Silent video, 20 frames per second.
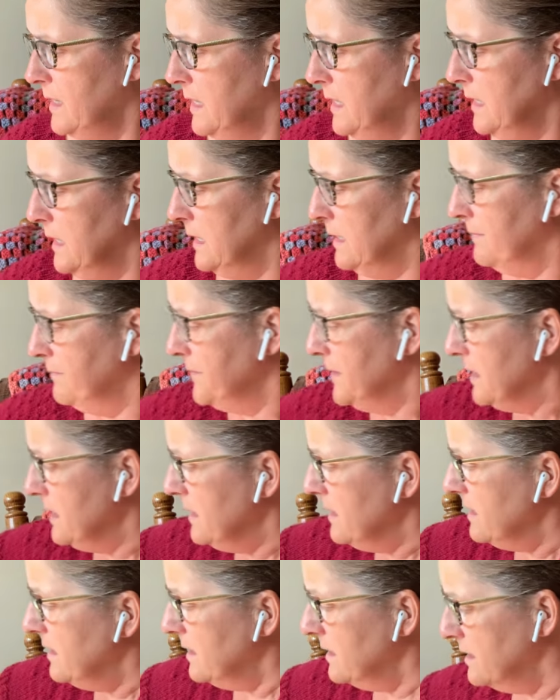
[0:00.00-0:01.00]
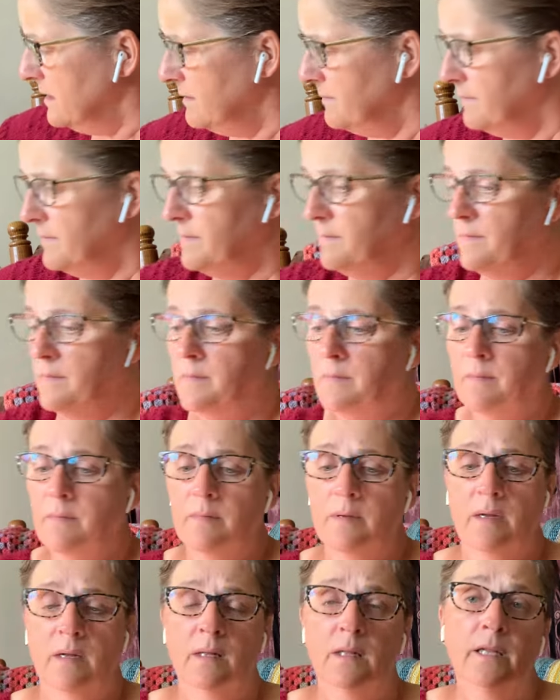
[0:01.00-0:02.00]
Um,
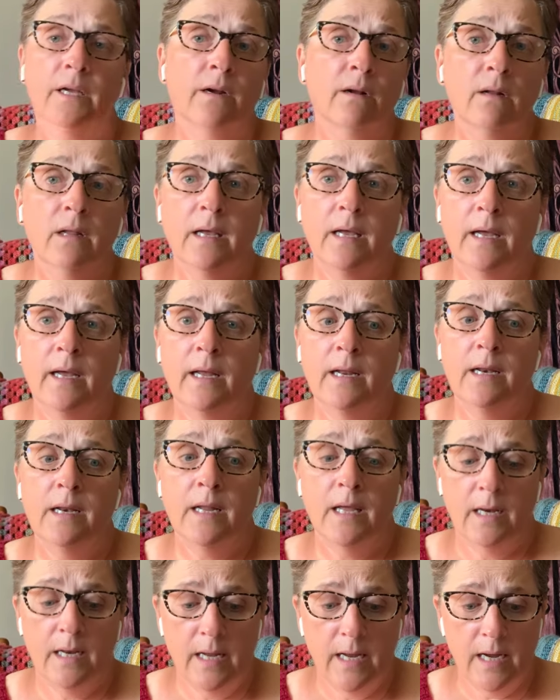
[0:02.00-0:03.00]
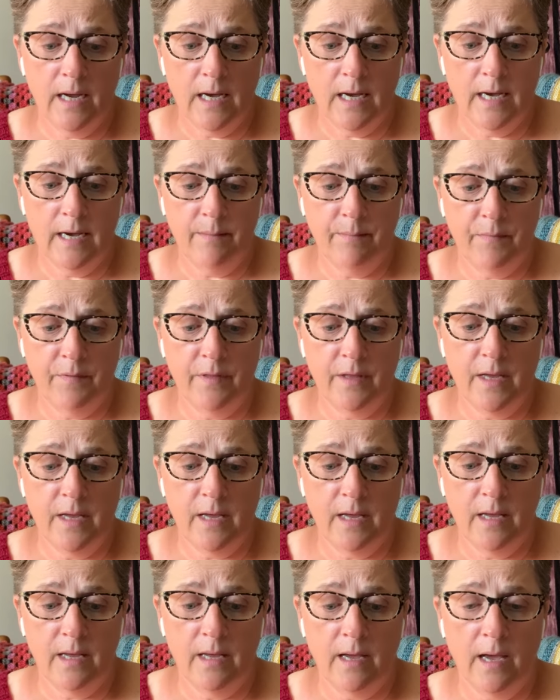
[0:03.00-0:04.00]
clearly knitting up
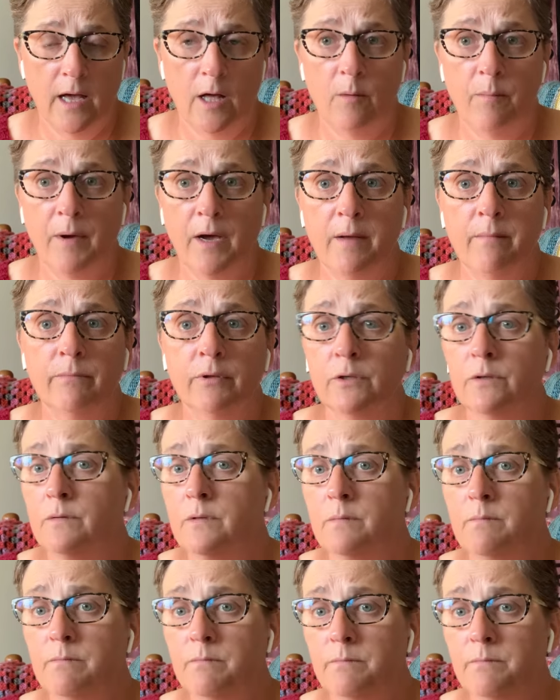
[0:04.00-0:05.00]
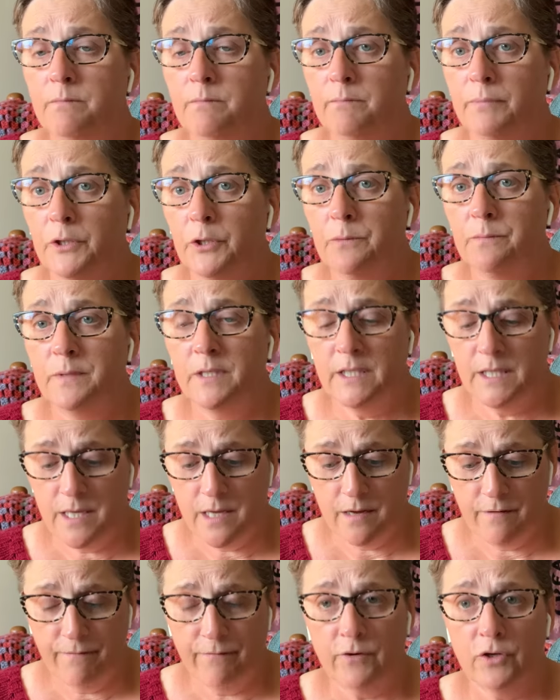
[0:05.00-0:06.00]
the Alpine Bloom, Bloom
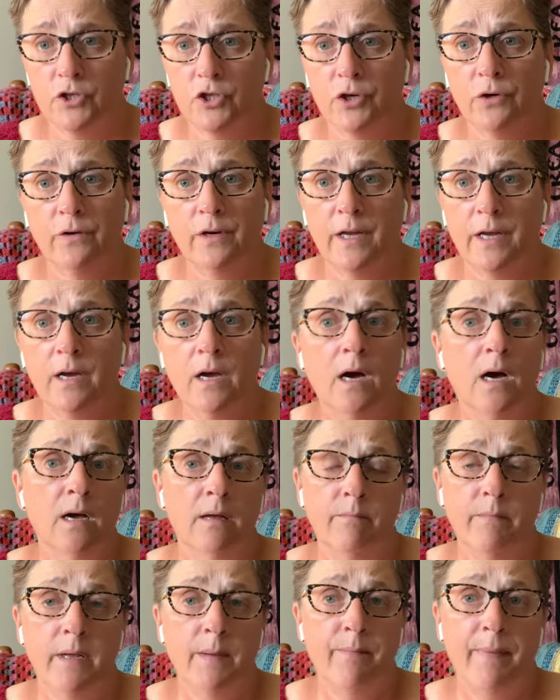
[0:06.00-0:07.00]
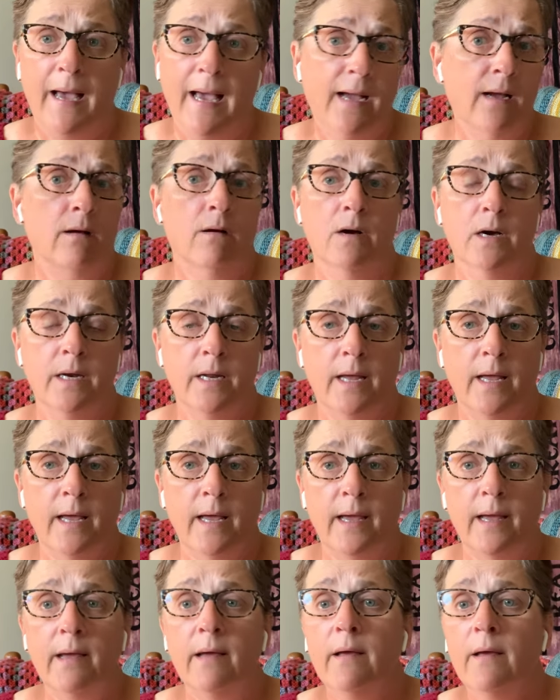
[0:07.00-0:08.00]
tee for Jody got me back on
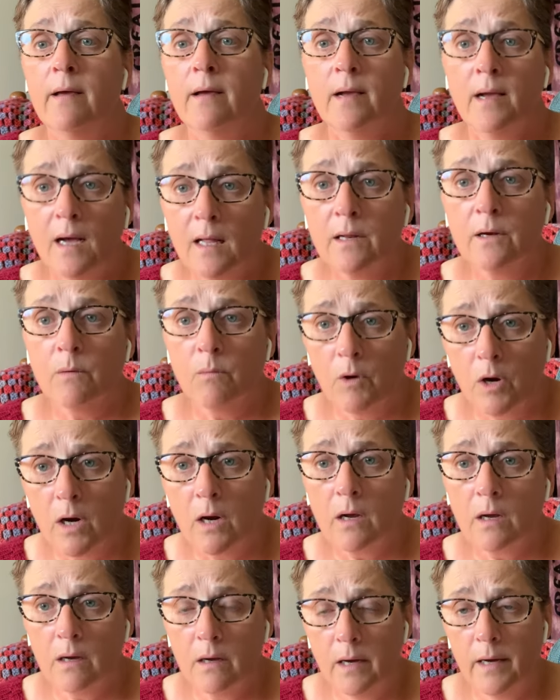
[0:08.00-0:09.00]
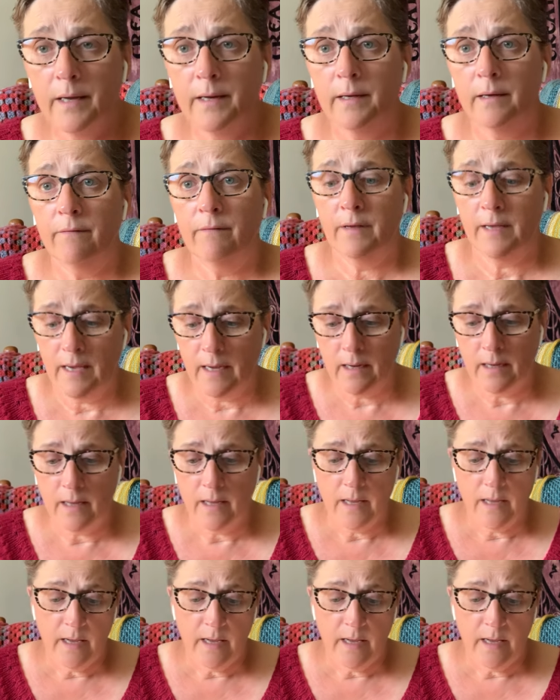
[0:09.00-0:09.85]
a color work kind of kick.